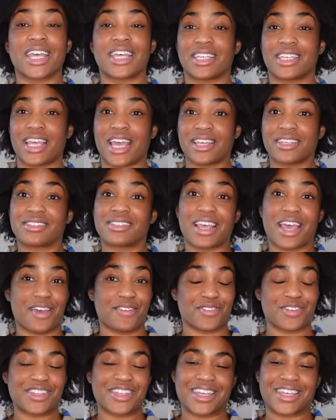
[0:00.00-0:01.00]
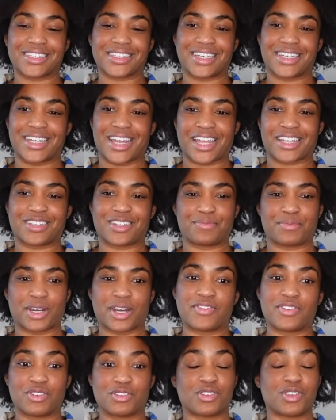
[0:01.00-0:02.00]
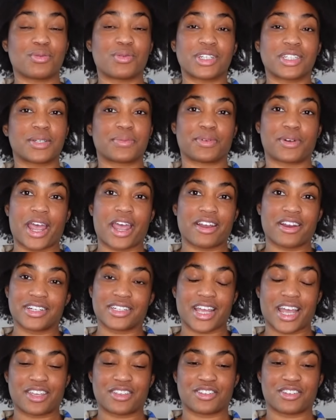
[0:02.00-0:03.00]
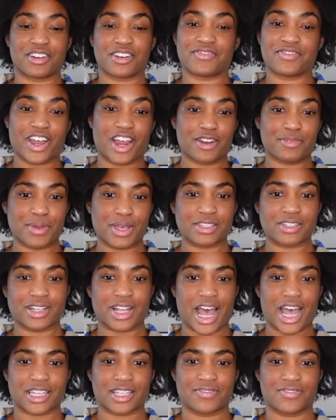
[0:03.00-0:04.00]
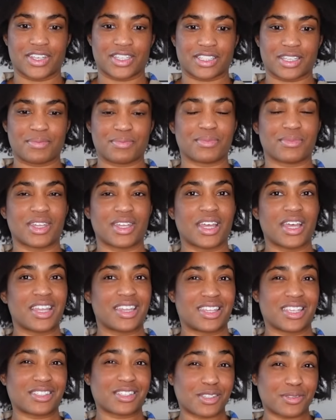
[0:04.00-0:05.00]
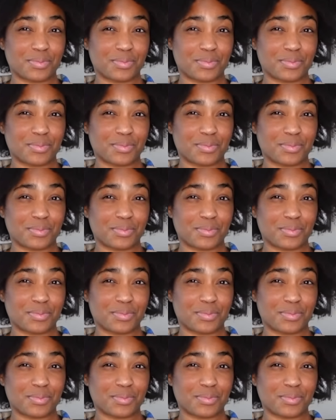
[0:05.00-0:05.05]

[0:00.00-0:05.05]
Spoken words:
Yes, everything is connected, but if you do want to prioritize your environmental activism, this is